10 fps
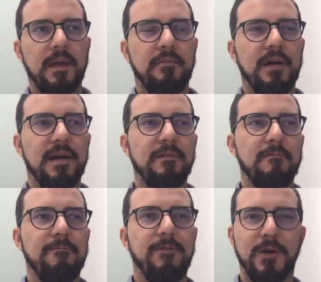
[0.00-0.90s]

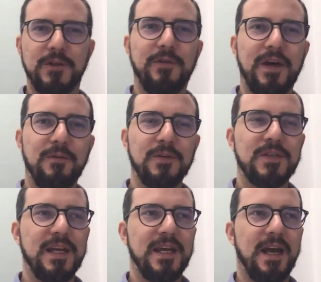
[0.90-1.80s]
Well, first of all, I will
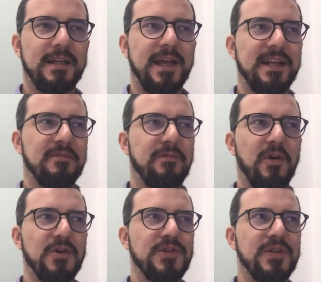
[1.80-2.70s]
say I take the
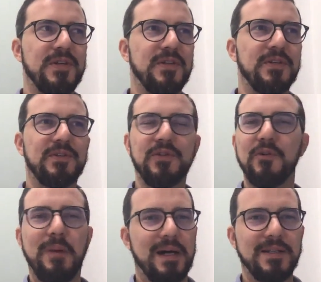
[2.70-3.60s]
first 2
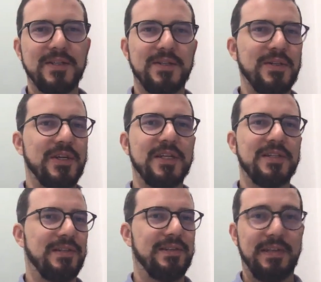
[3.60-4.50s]
months to
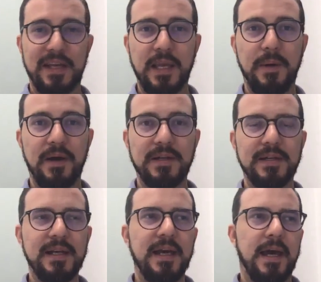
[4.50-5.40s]
just think about
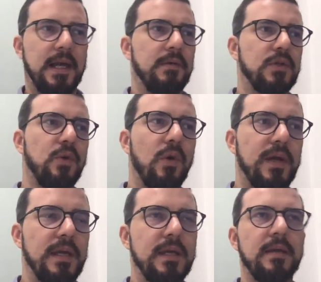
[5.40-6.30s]
it. And I was
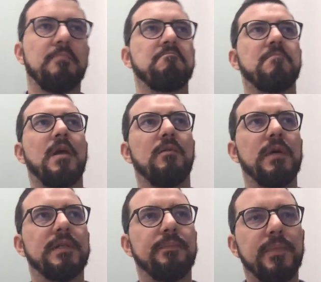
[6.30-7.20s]
talking
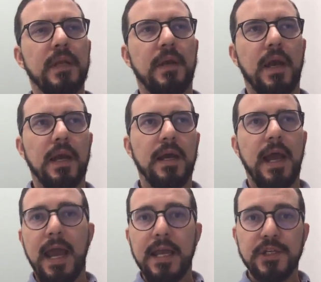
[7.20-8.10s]
with
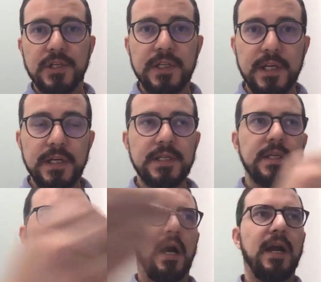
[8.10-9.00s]

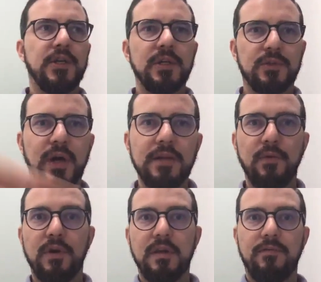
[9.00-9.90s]
agencies. I actually tried
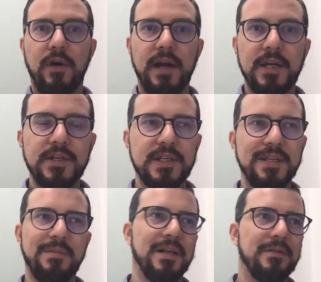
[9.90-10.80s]
working for an agency,
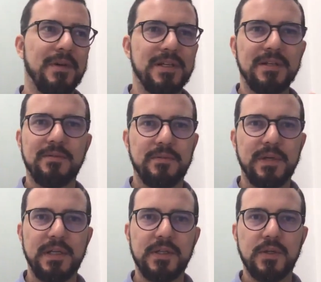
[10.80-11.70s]
but it wasn't
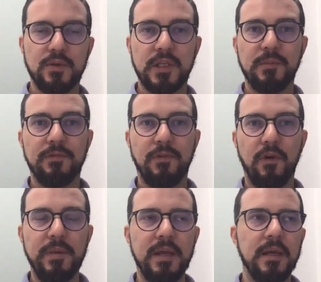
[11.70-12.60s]
really suitable for
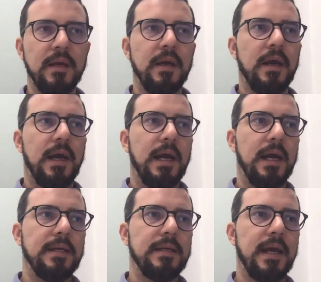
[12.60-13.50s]
me.
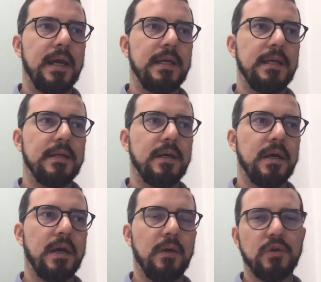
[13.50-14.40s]
And then
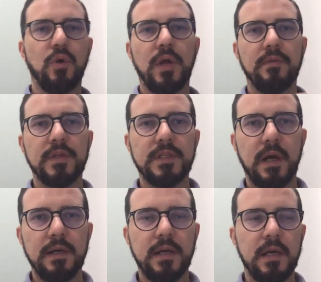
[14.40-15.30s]
I was talking with
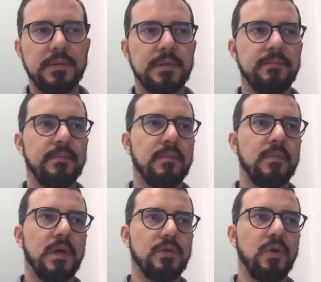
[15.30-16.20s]
startups.
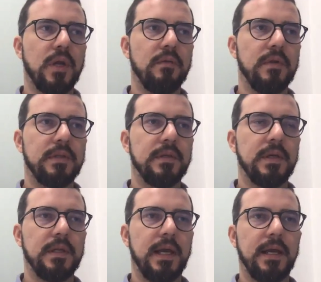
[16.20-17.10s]
I was talking with
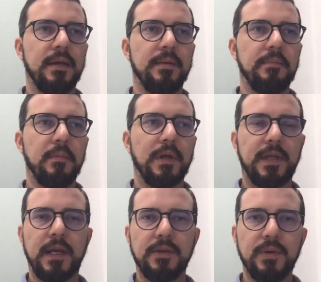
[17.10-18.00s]
what
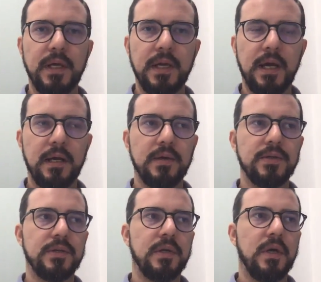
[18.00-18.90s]
can I do
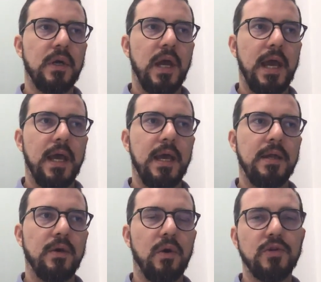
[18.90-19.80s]
in-house,
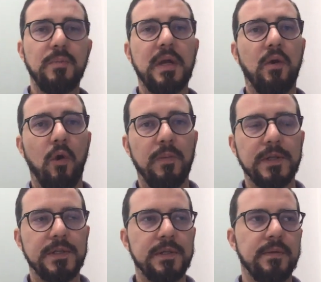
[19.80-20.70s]
and also big
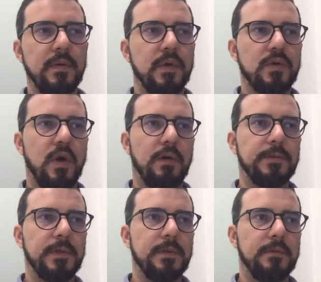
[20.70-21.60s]
corporates. So
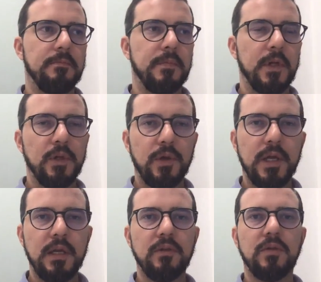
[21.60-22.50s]
after
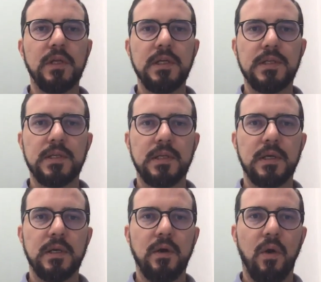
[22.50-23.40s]
looking into these,
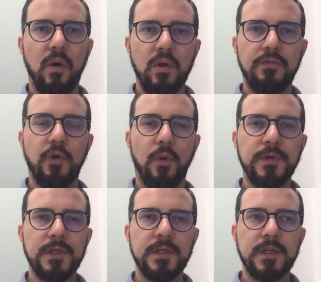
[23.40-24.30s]
all of the
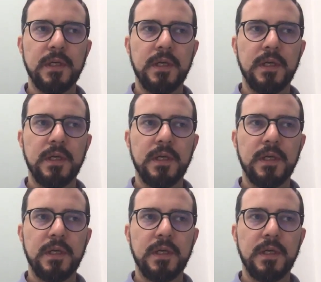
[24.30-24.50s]
options,